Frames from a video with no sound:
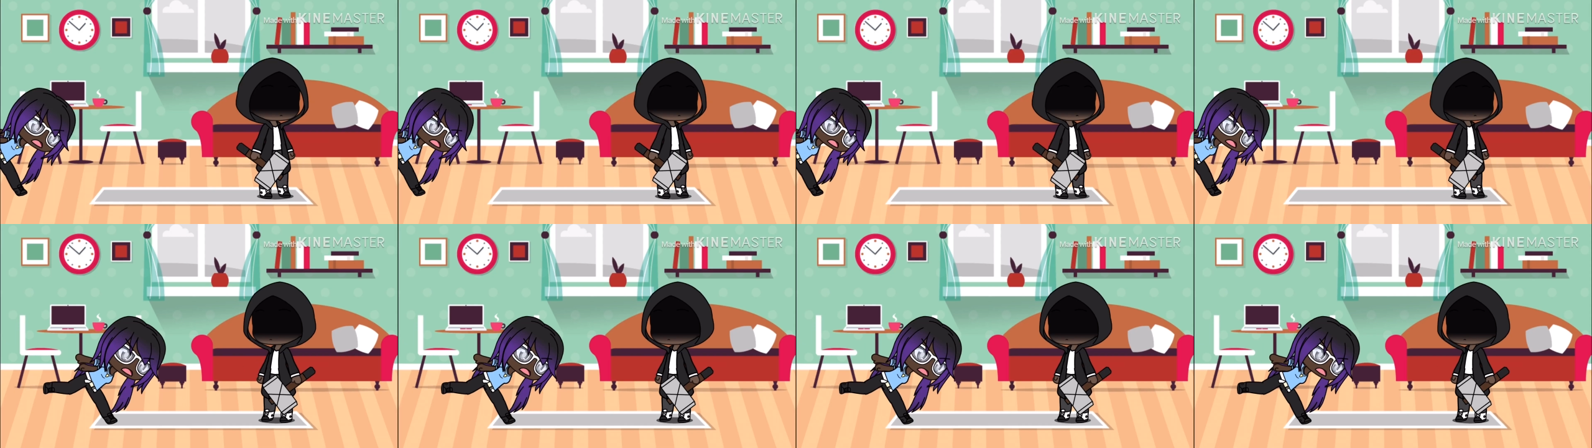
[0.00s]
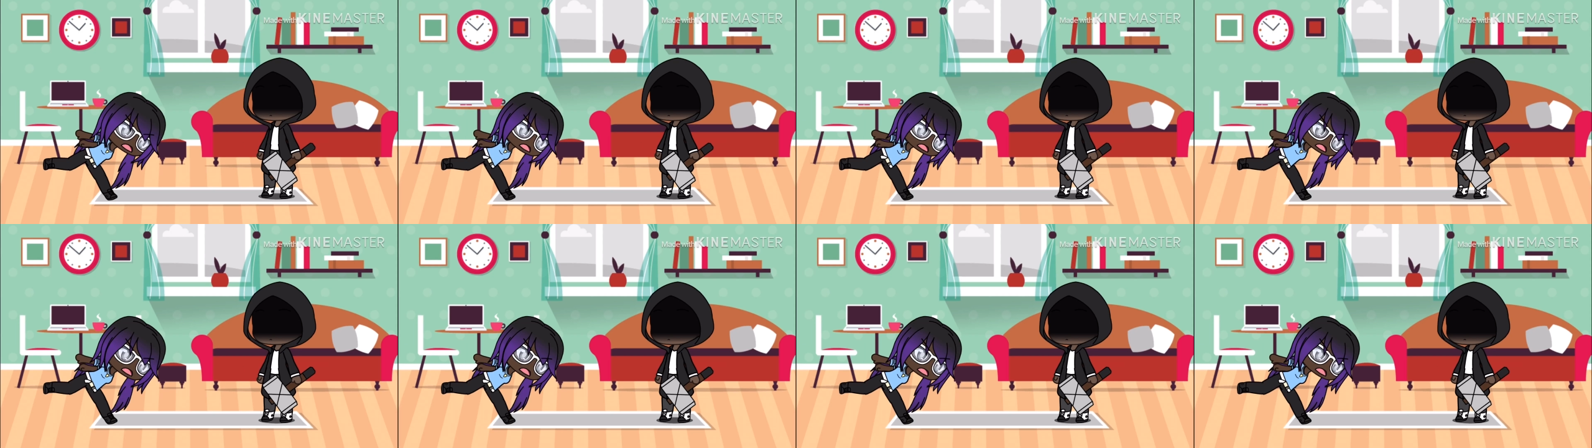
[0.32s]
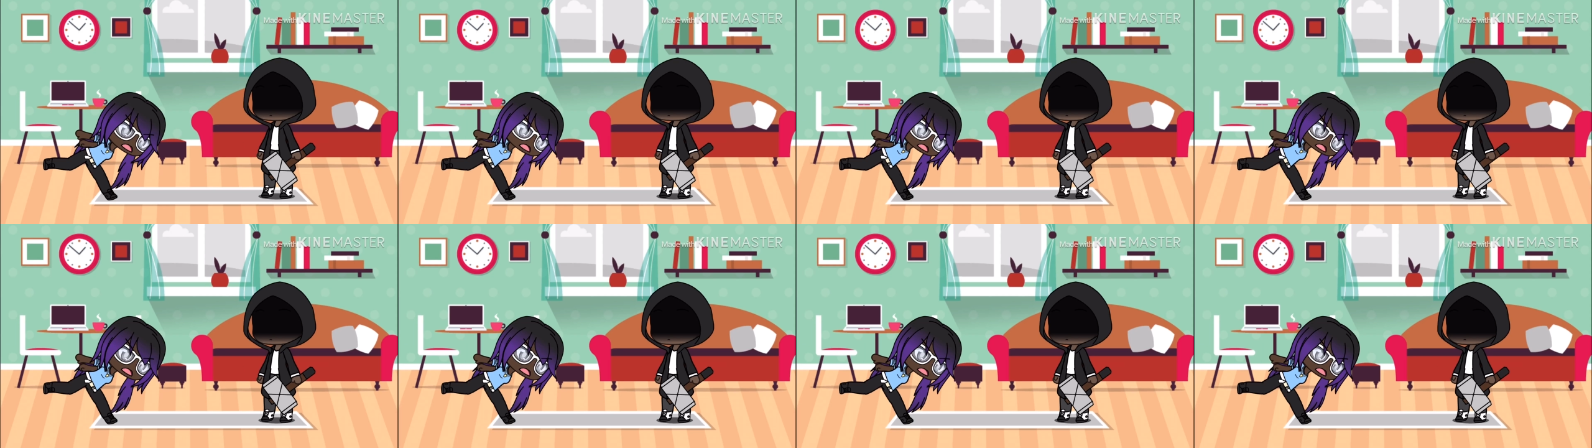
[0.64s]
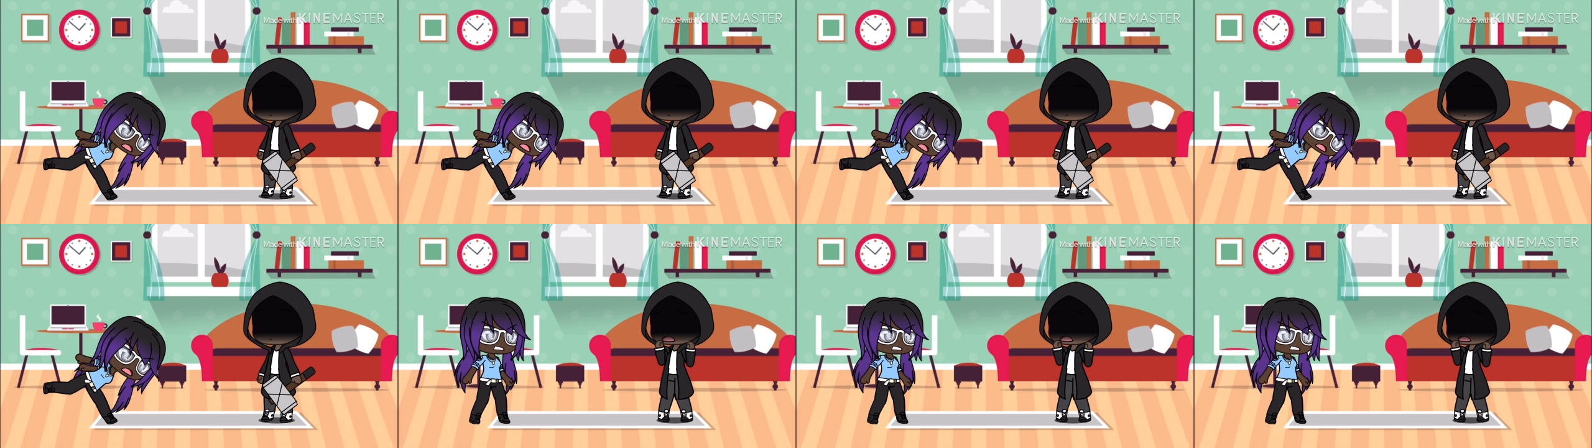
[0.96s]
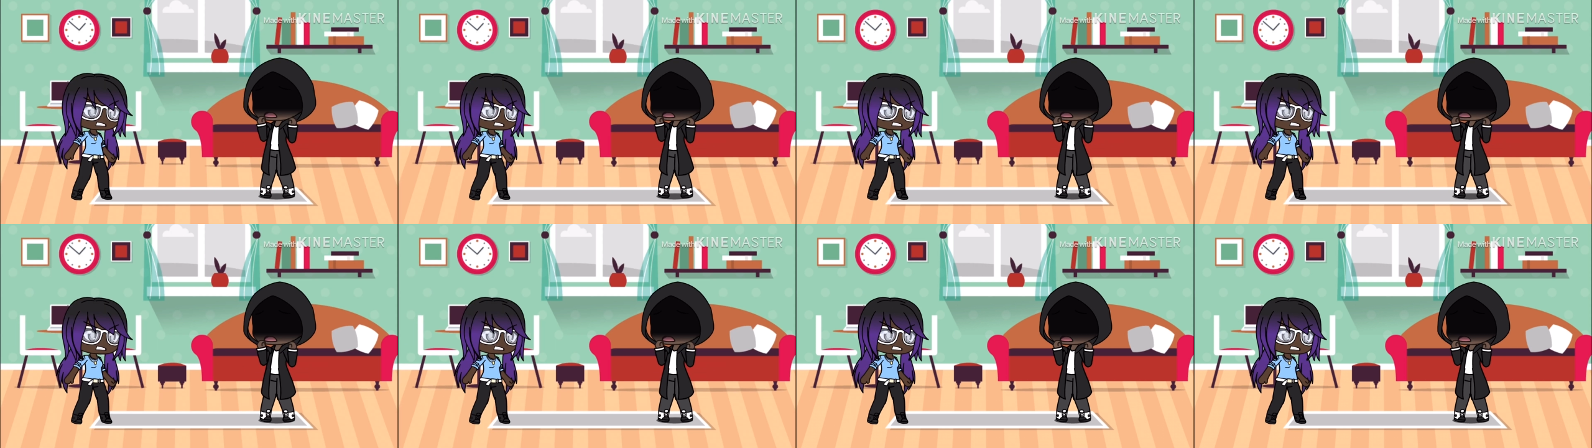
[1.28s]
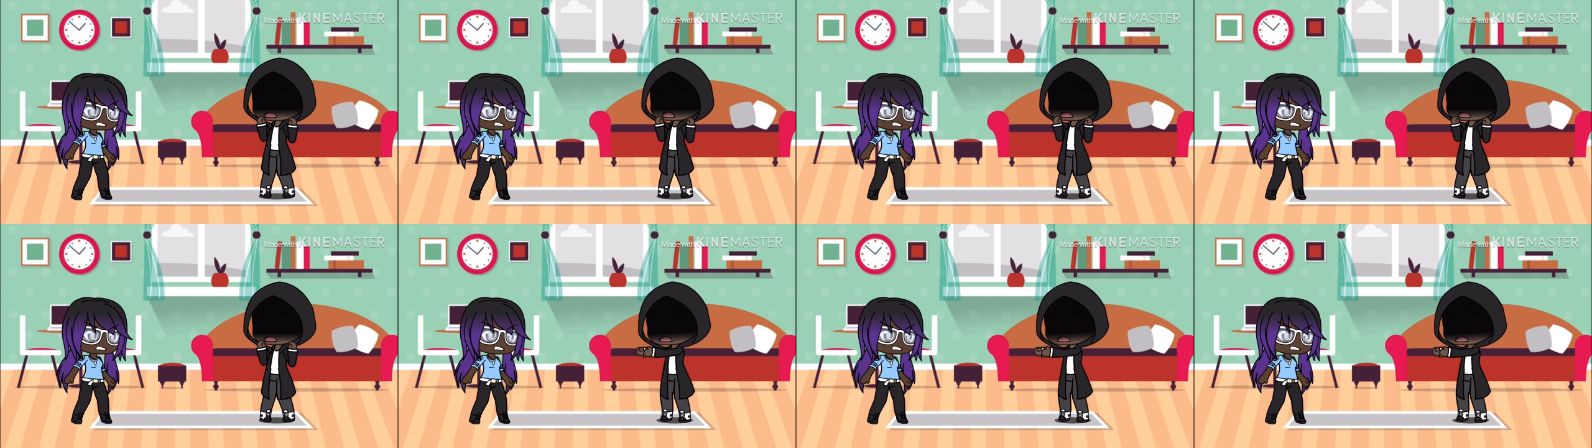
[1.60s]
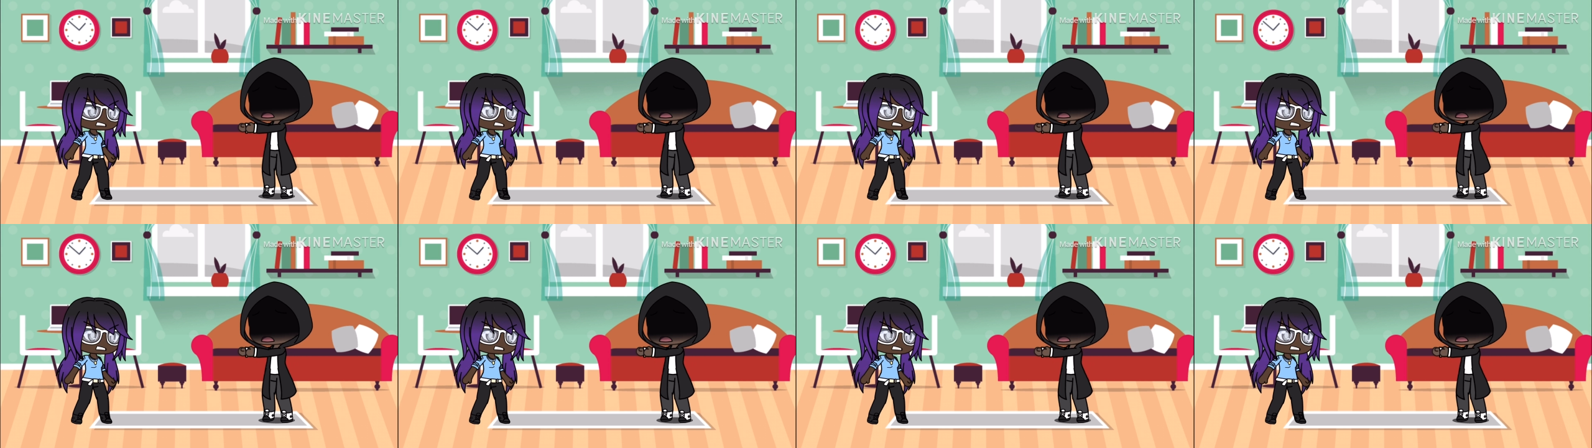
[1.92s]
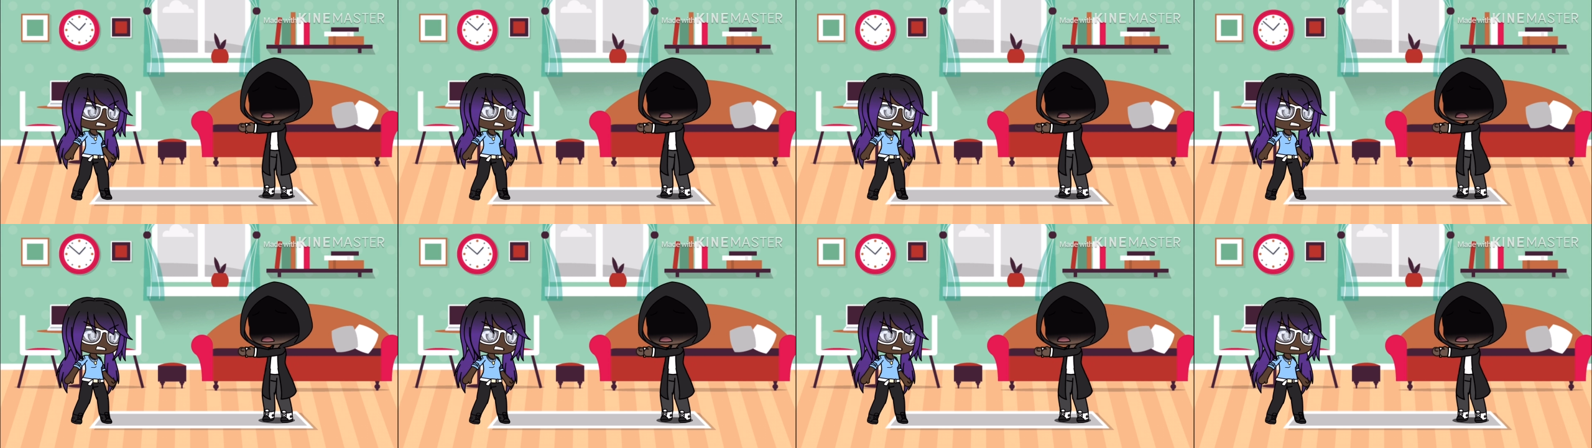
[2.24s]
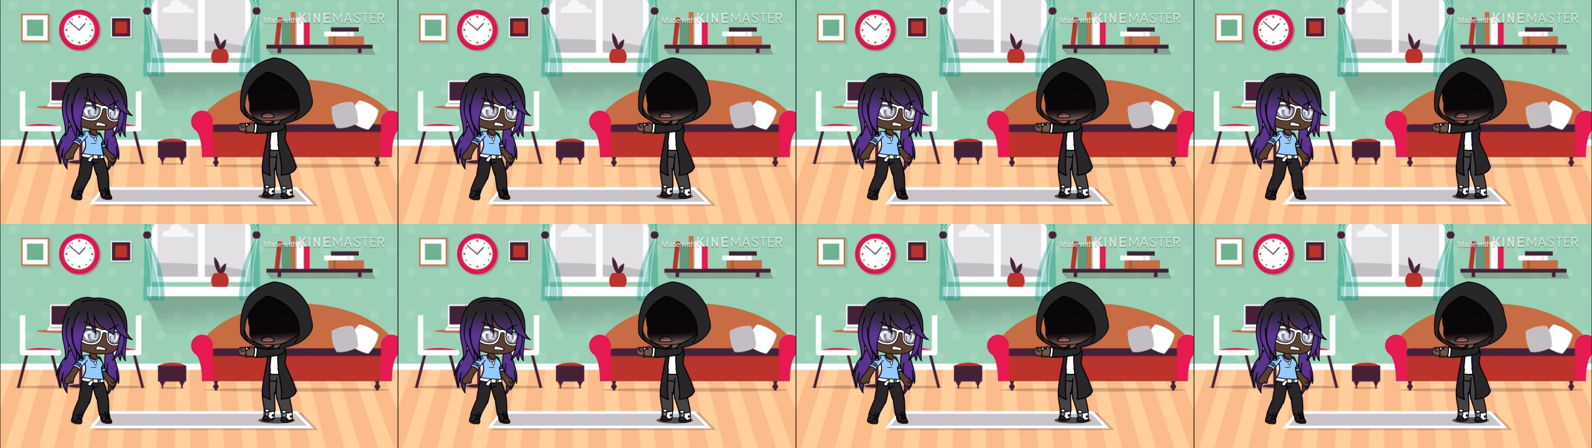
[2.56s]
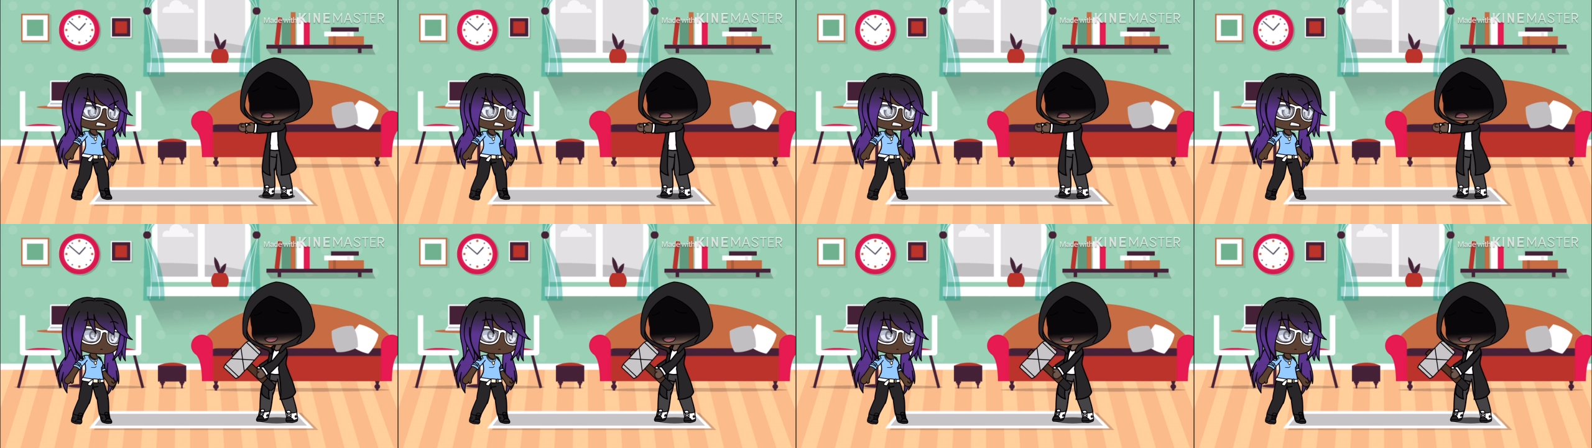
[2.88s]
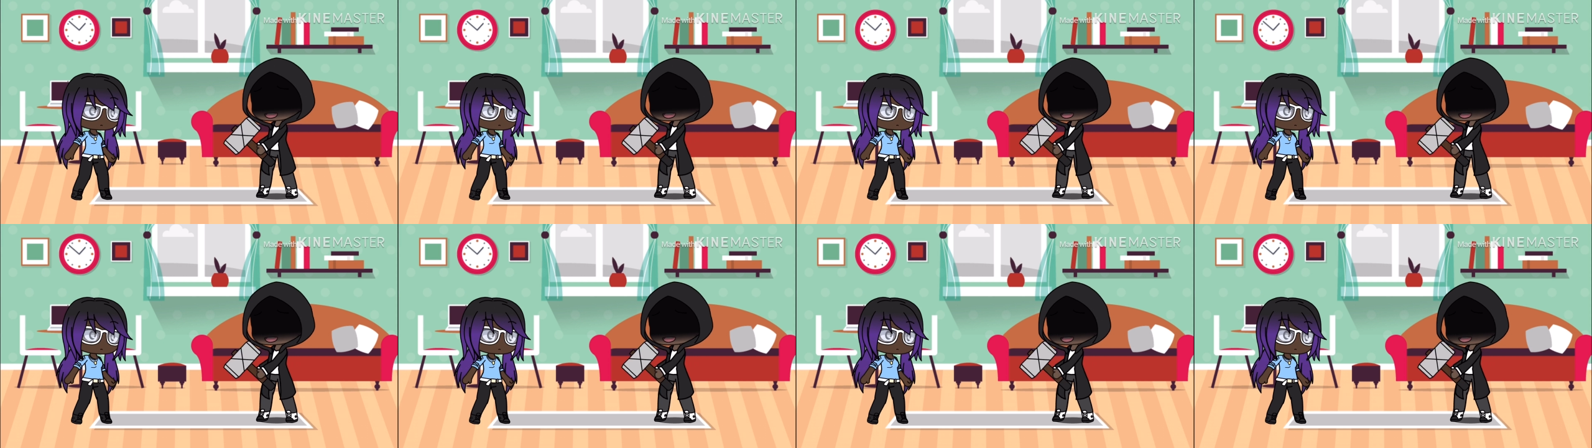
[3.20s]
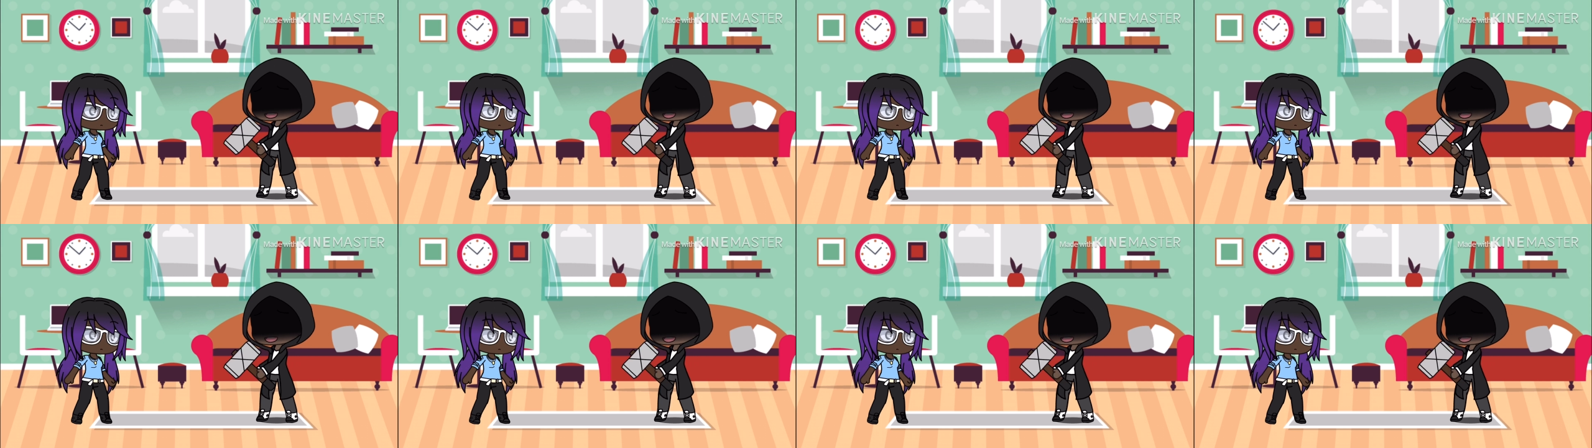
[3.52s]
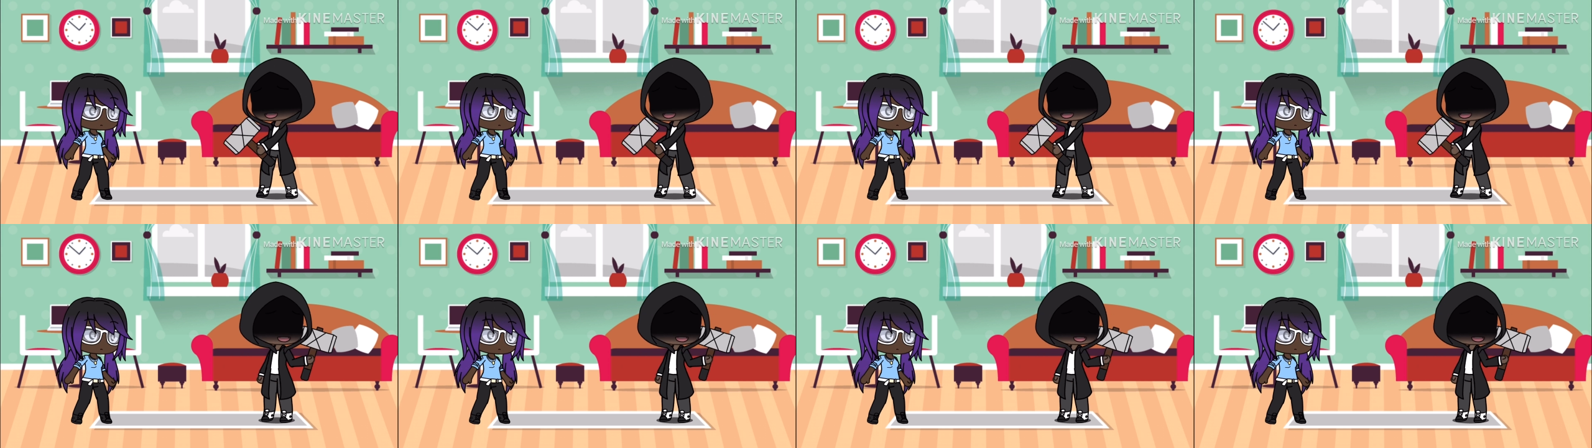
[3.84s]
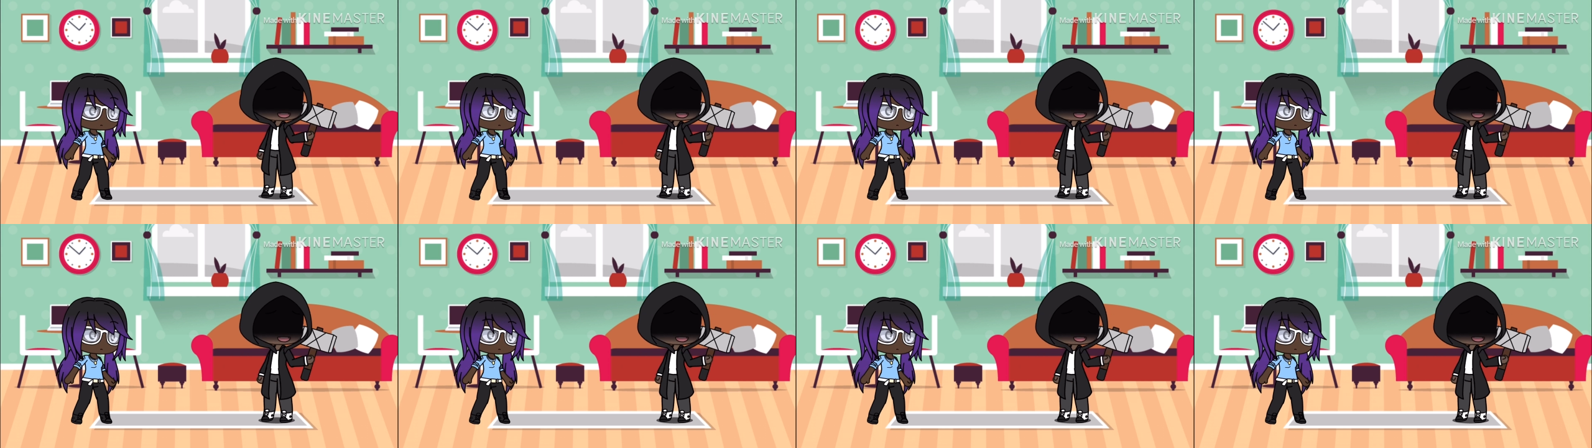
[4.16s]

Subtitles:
(no speaker visible)